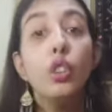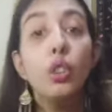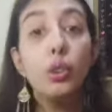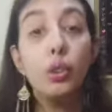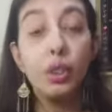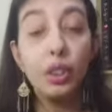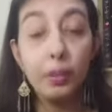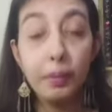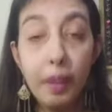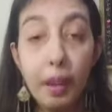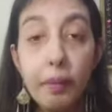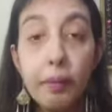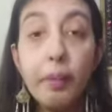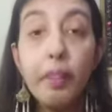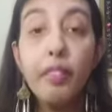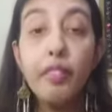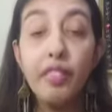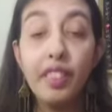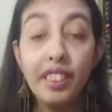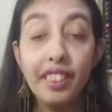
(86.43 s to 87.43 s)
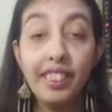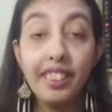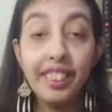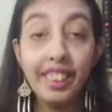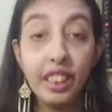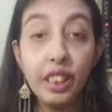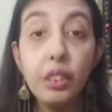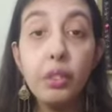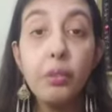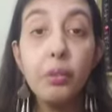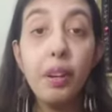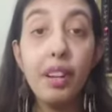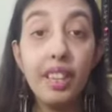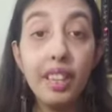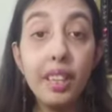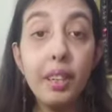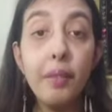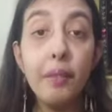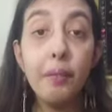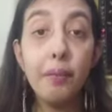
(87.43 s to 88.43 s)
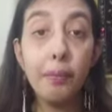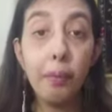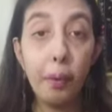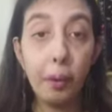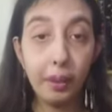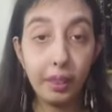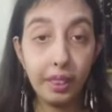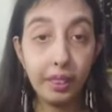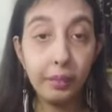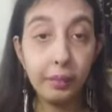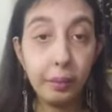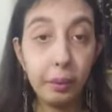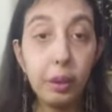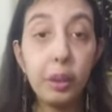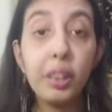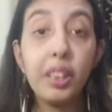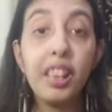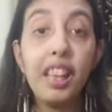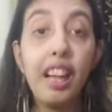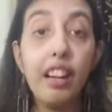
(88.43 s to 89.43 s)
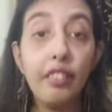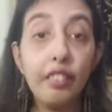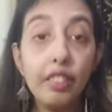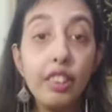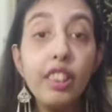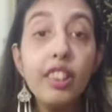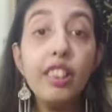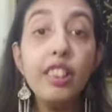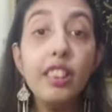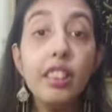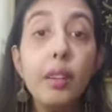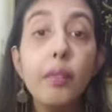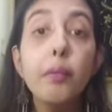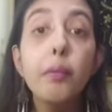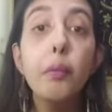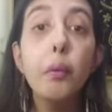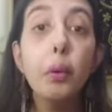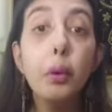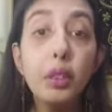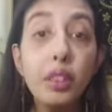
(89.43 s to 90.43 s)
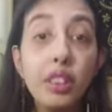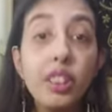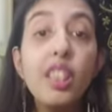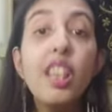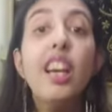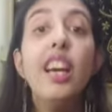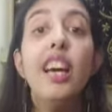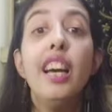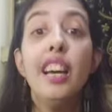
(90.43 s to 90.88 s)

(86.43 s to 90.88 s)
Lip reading: So remember friends, it is very important, because laughter is the most